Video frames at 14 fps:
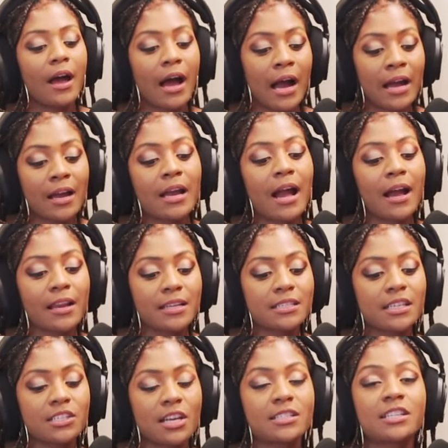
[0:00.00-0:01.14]
I highly
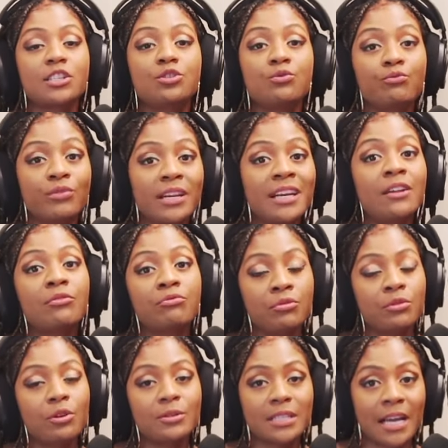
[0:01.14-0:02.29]
suggest that you read through
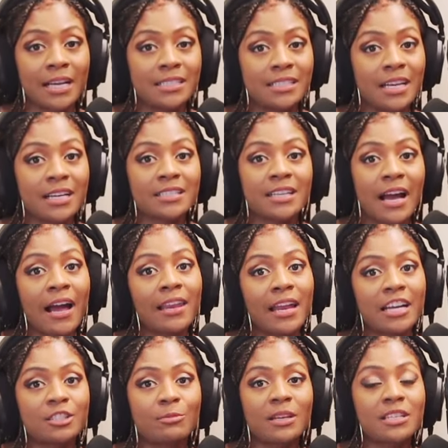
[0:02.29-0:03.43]
those ACX
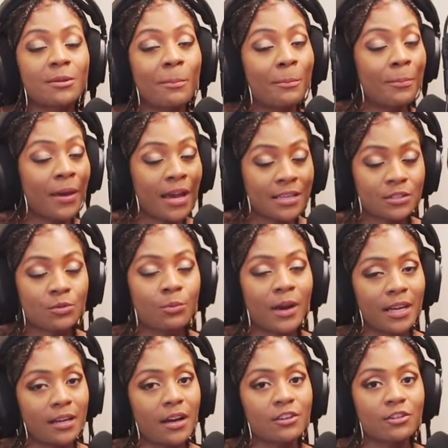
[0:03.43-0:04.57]
guidelines because the best
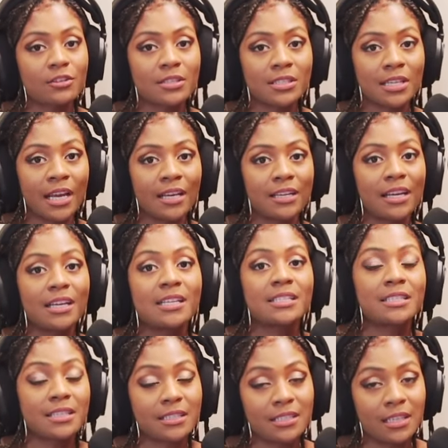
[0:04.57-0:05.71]
way to understand it is
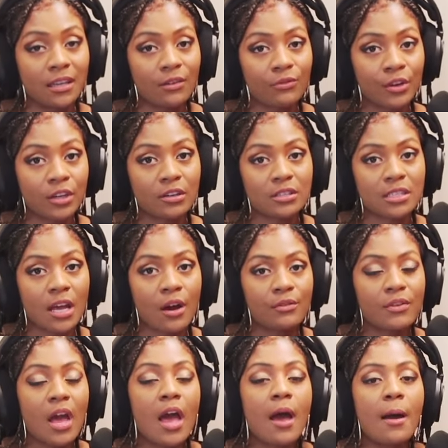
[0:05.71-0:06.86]
to see it for yourself
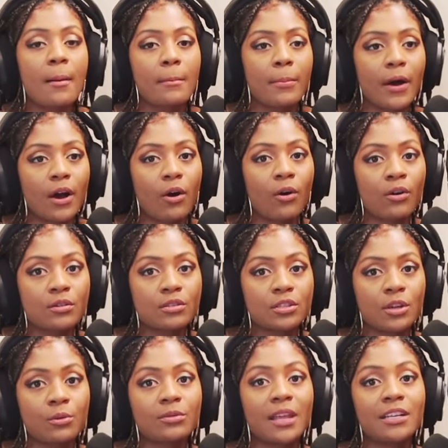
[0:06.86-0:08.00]
but
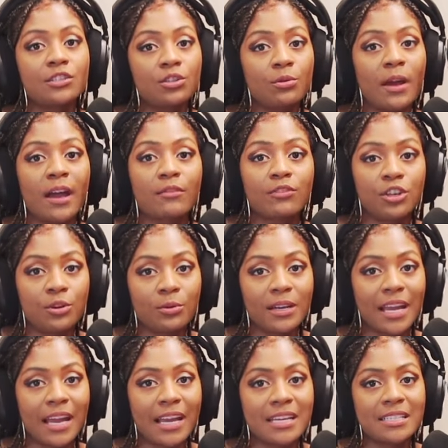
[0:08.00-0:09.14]
also they do have
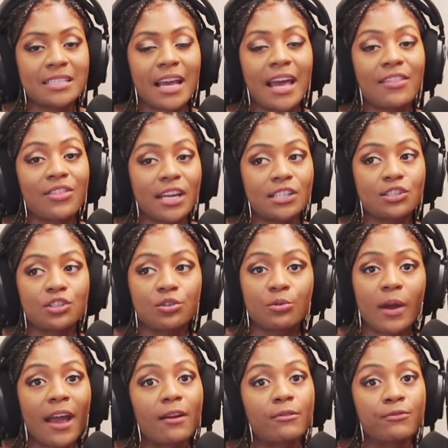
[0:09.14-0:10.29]
Q&As and they do
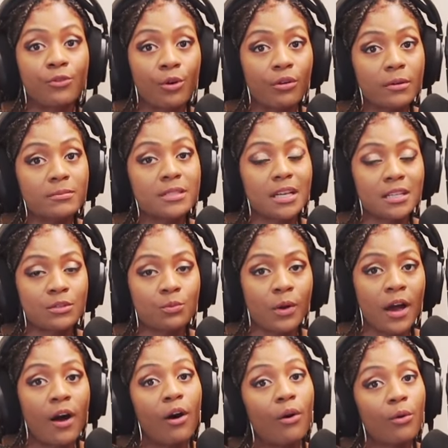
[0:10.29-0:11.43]
have forums as
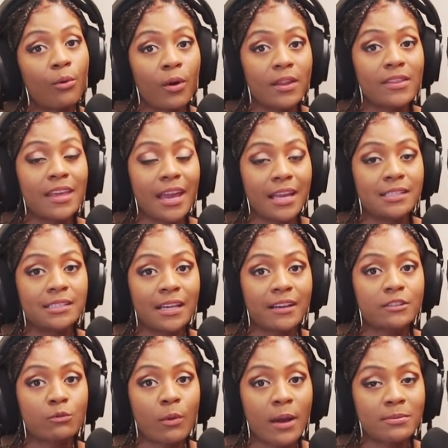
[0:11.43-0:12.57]
well on the
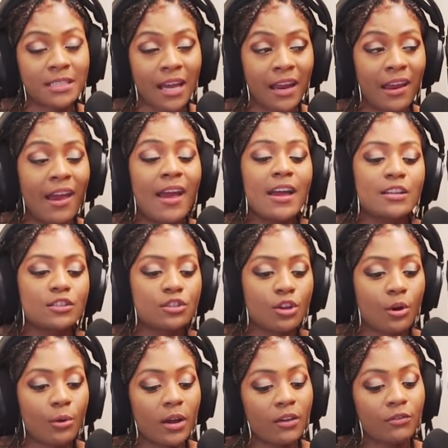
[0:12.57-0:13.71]
ACX website.
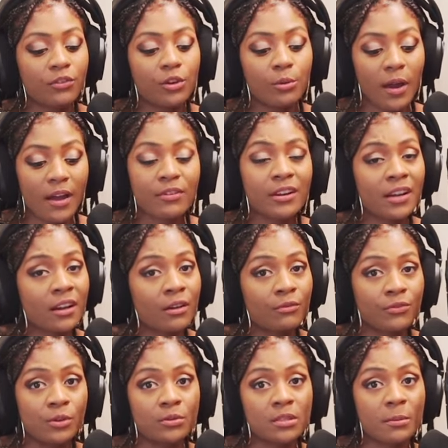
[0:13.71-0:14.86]
So if you ever get
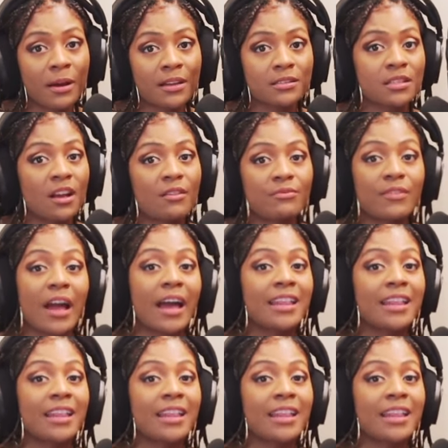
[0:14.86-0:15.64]
confused about stuff,